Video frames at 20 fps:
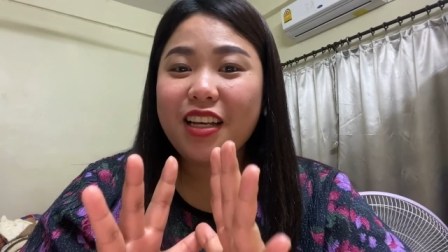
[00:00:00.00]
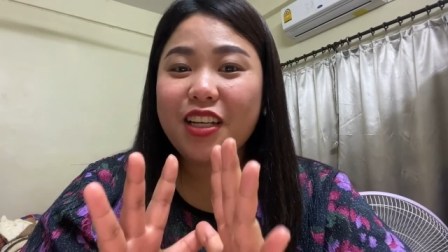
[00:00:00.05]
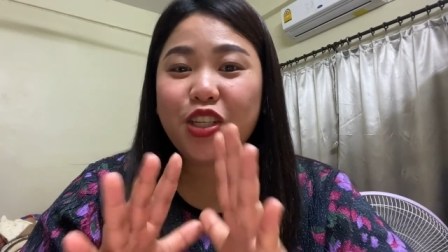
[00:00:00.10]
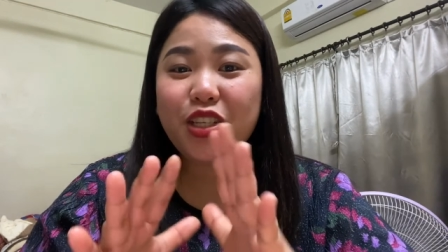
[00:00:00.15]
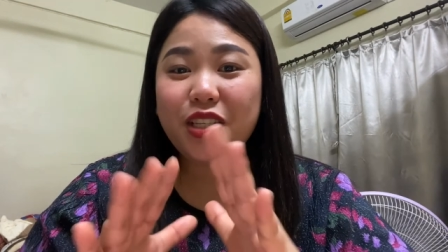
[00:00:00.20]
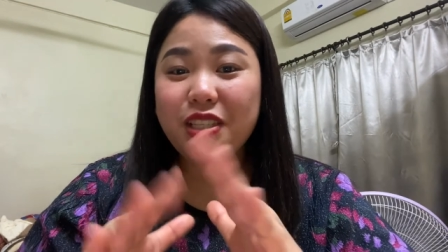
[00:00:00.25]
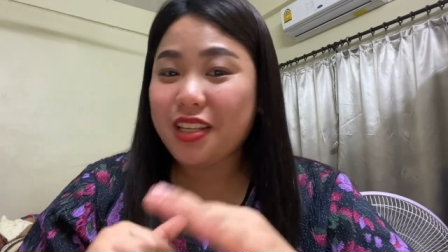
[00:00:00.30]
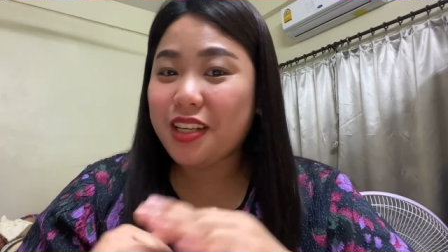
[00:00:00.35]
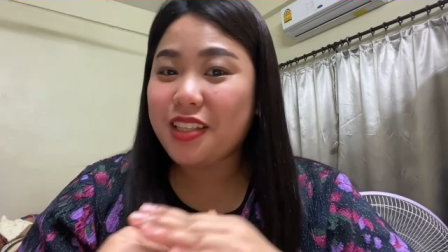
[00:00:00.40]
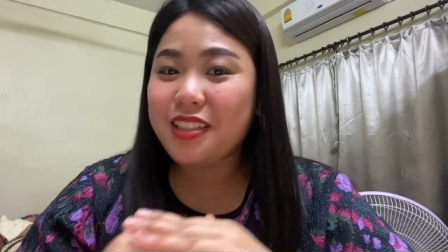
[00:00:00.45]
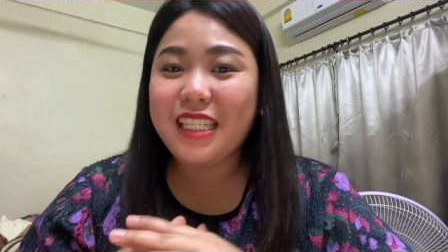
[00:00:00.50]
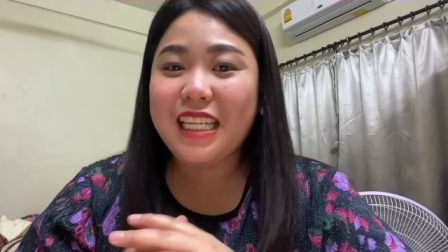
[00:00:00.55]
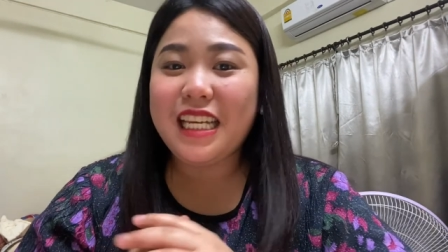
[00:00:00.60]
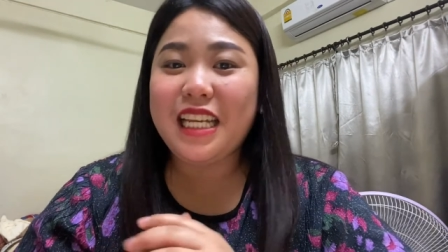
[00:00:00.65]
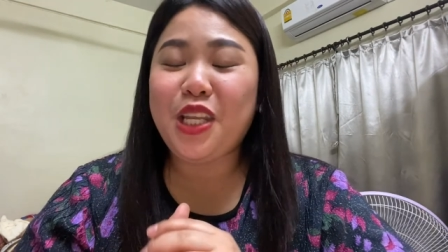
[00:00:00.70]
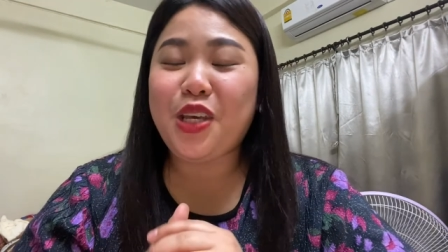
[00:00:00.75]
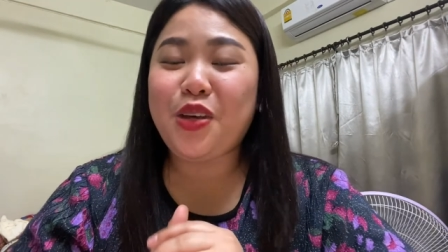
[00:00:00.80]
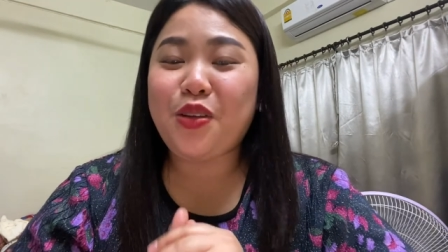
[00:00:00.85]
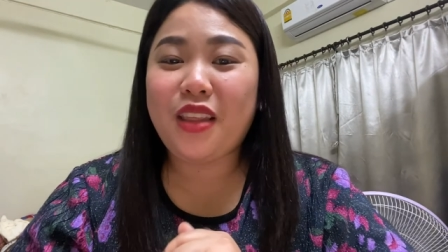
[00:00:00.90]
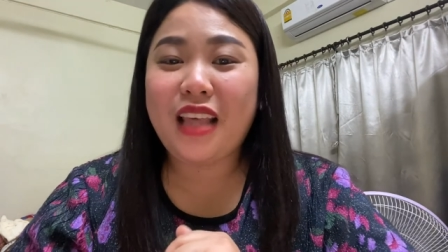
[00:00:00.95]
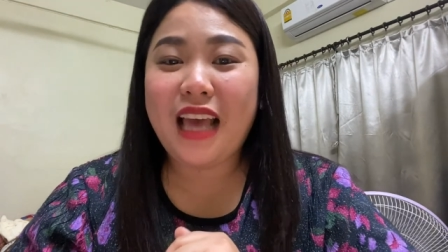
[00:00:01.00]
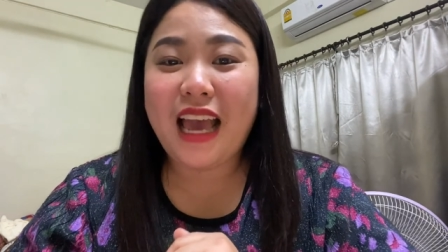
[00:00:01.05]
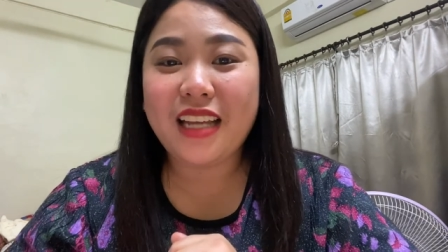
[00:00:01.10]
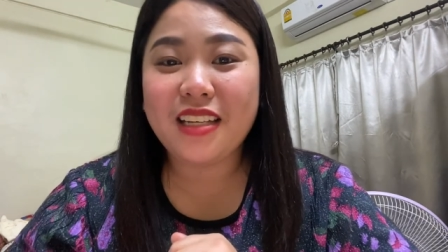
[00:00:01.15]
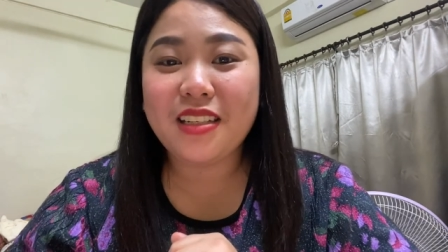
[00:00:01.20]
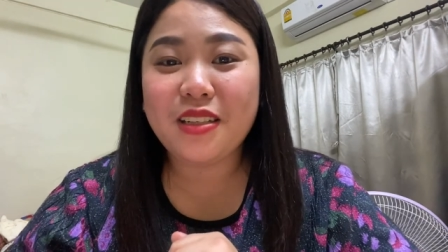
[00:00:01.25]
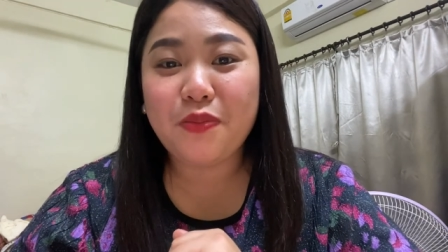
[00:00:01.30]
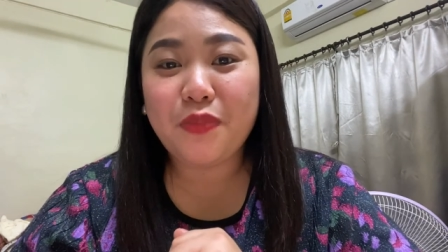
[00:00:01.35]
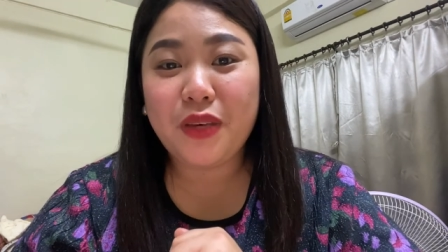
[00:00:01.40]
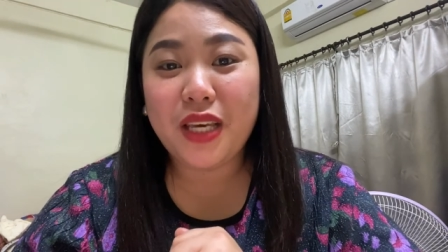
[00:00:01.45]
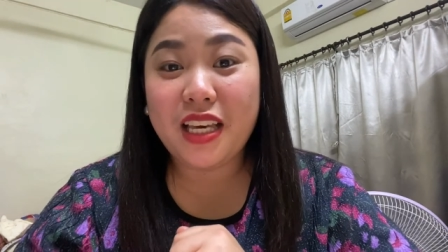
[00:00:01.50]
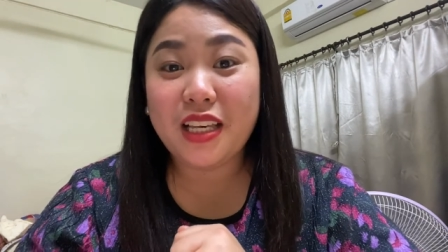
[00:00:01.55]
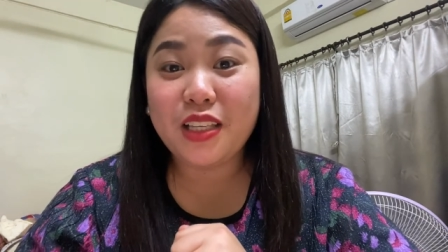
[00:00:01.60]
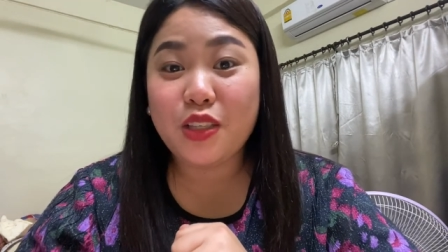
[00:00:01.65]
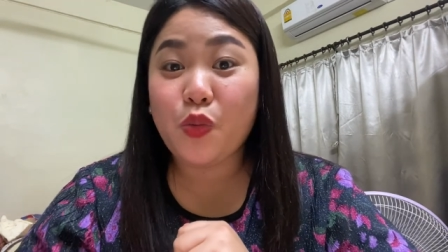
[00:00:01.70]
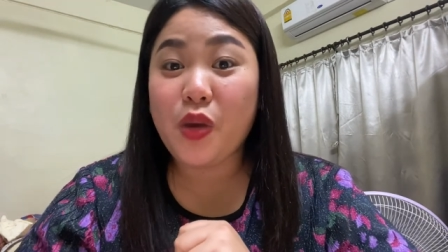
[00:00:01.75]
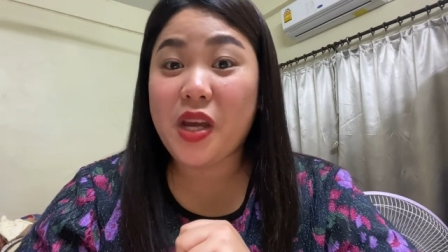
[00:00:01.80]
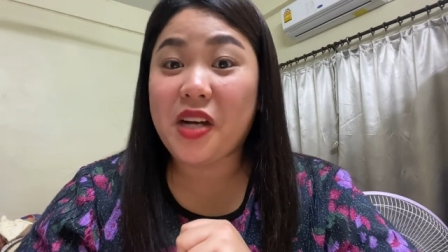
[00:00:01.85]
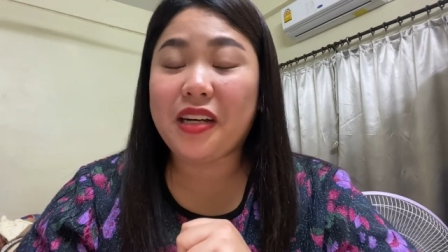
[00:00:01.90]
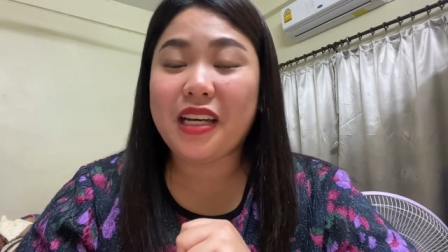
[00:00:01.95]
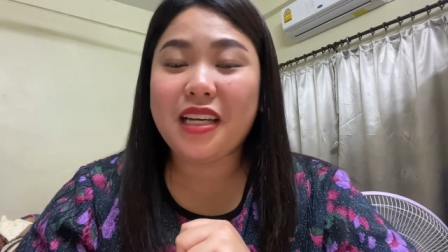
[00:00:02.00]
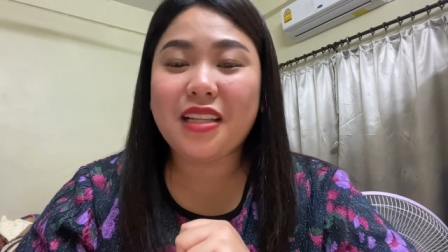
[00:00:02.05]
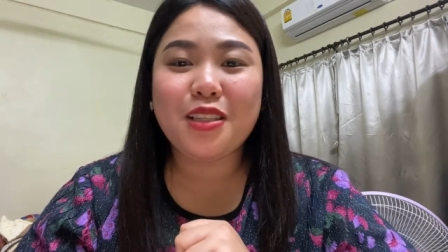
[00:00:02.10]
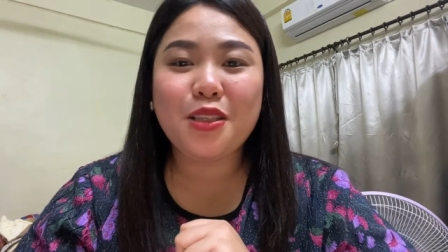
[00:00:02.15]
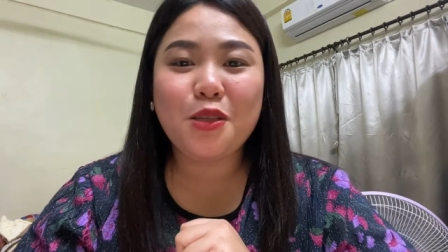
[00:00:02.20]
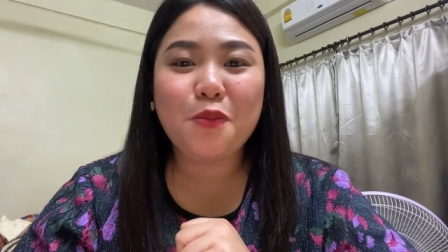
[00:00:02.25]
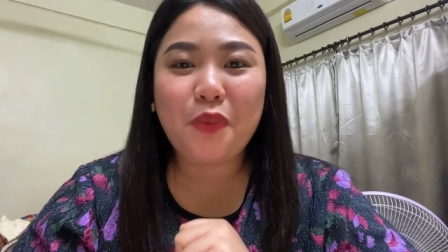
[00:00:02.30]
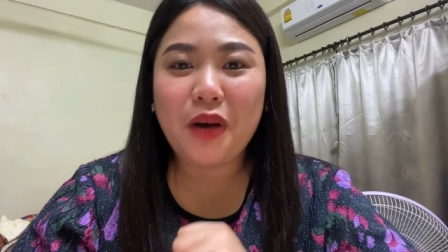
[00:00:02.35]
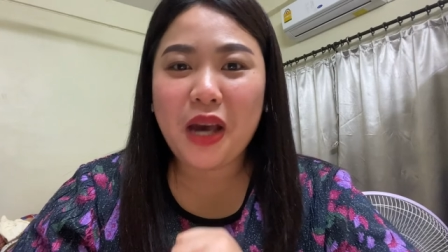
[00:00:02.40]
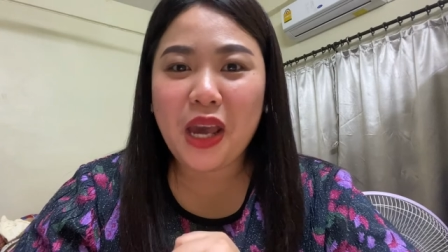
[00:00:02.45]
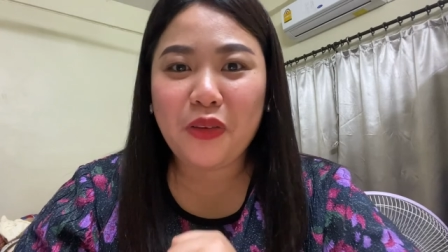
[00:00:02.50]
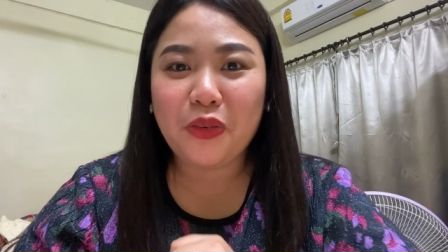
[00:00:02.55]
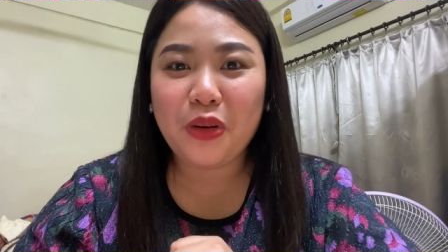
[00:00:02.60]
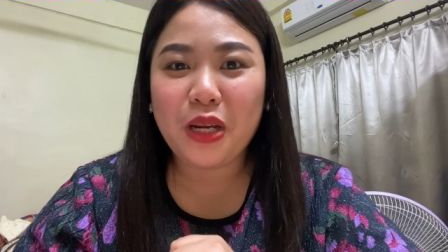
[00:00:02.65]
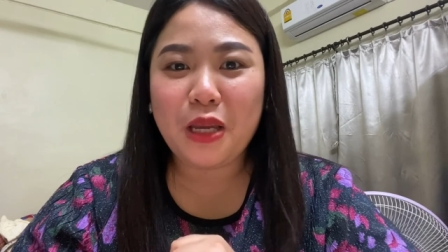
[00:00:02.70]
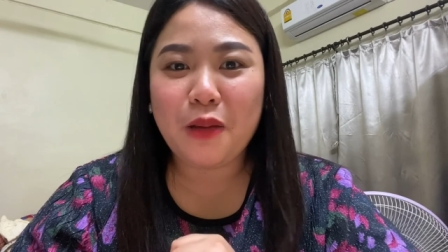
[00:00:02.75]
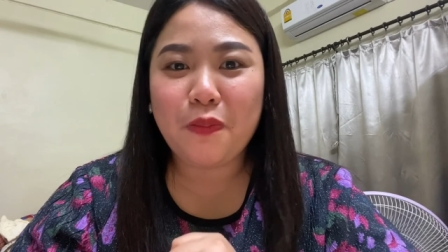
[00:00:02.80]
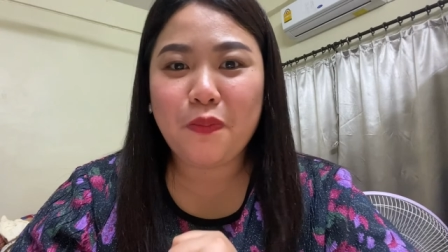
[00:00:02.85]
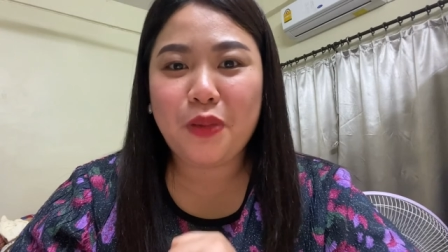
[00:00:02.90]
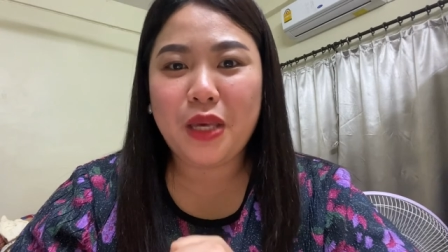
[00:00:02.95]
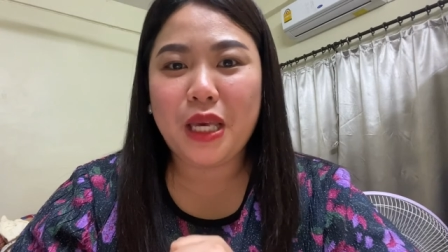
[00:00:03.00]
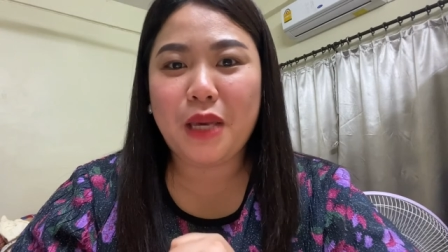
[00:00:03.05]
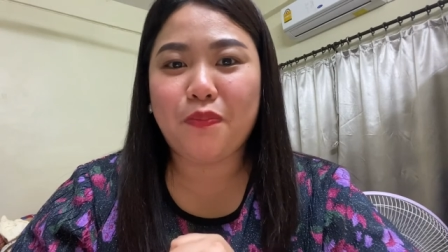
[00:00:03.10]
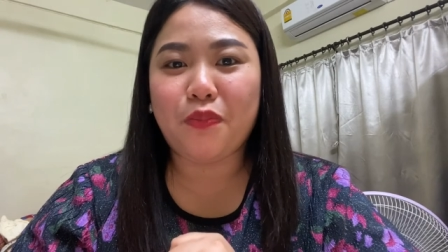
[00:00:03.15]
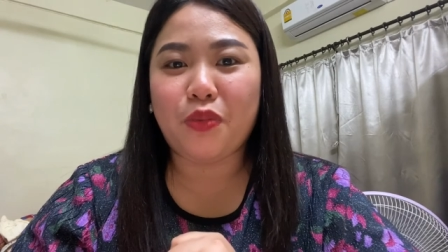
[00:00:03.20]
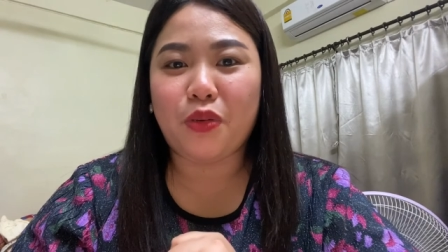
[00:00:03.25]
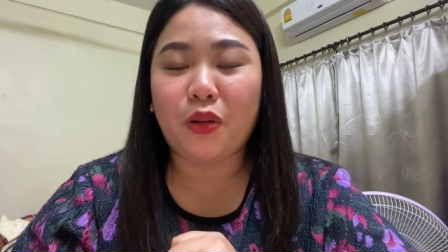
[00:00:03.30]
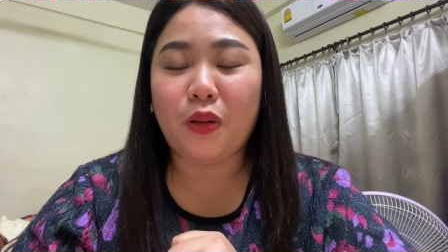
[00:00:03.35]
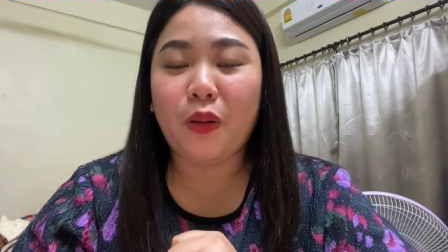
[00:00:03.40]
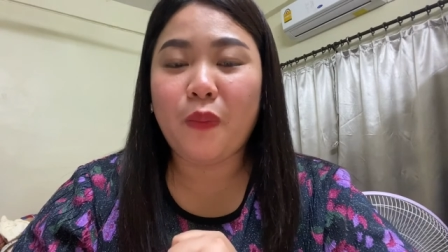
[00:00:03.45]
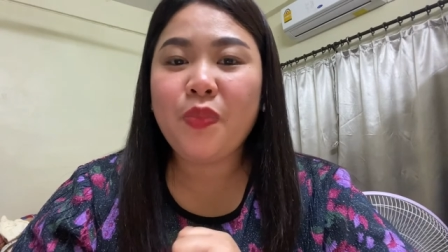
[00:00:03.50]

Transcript: Just continue that because we are inspiring people.